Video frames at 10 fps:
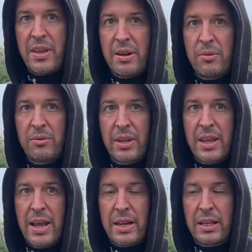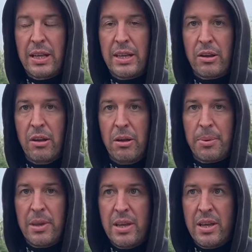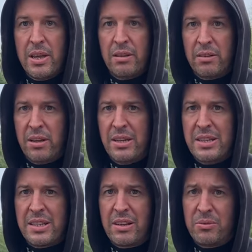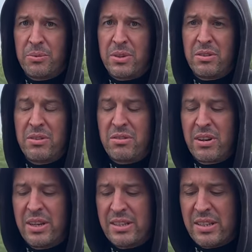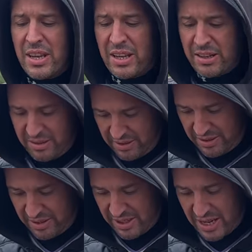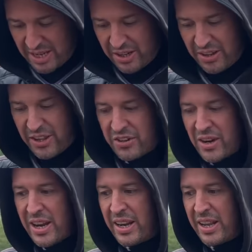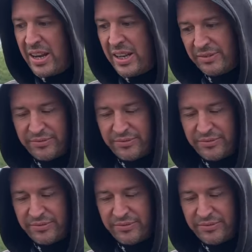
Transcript: in, get mm -hmm. that mm-hmm. cleared up, and then I need to get on with doing drains again. I Dig know. another drain in.